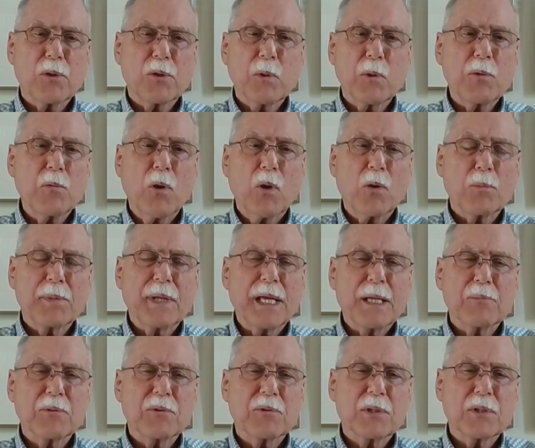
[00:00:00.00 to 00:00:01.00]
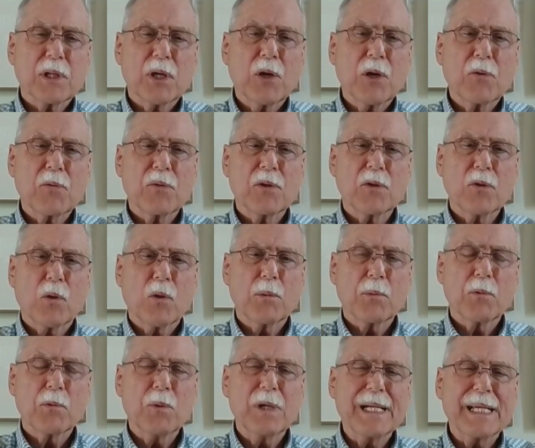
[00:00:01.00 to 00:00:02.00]
We won't be able to go the
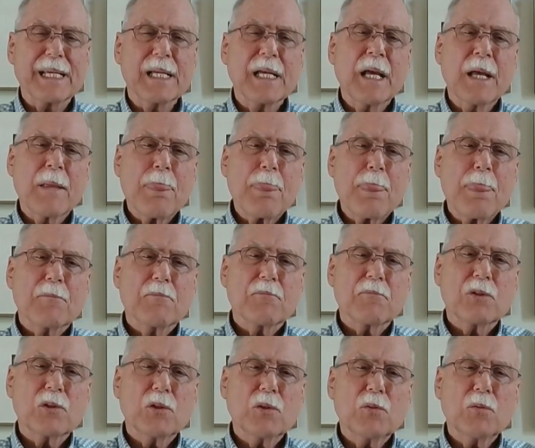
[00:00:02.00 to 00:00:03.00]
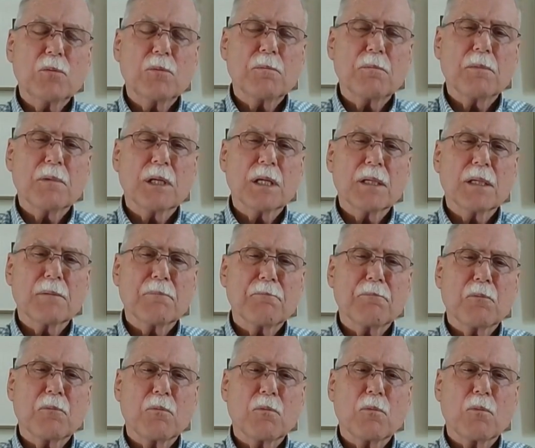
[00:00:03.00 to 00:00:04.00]
normal way. You
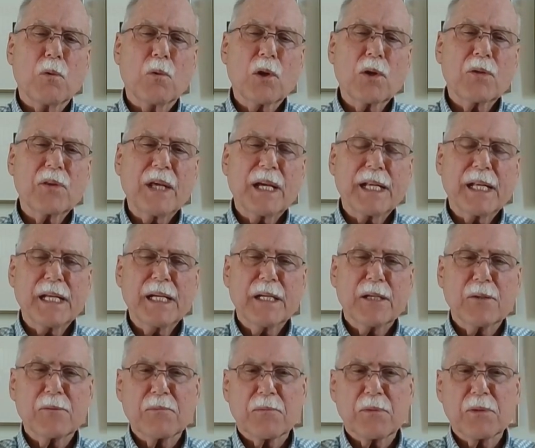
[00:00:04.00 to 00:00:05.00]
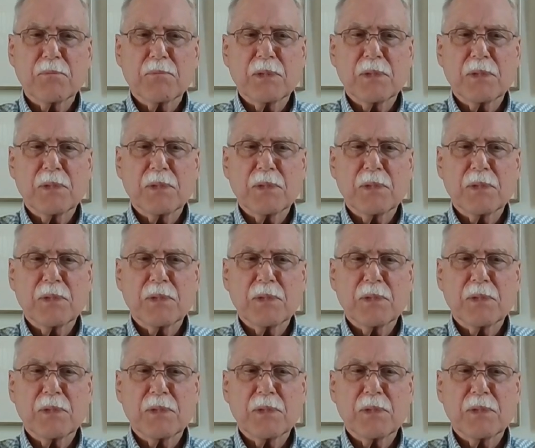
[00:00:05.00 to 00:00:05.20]
work that out.